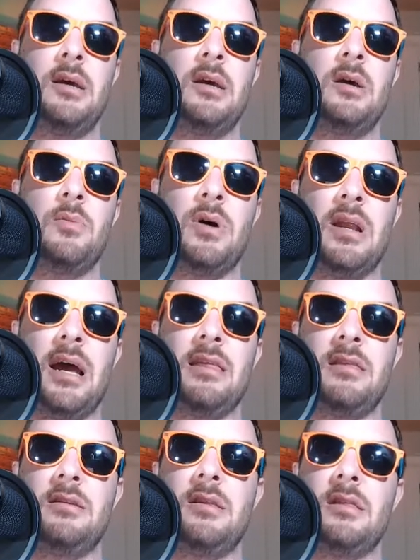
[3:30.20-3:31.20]
But I
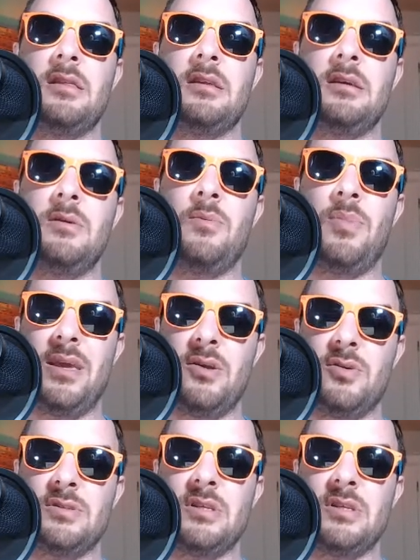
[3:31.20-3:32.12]
think that the Bengals,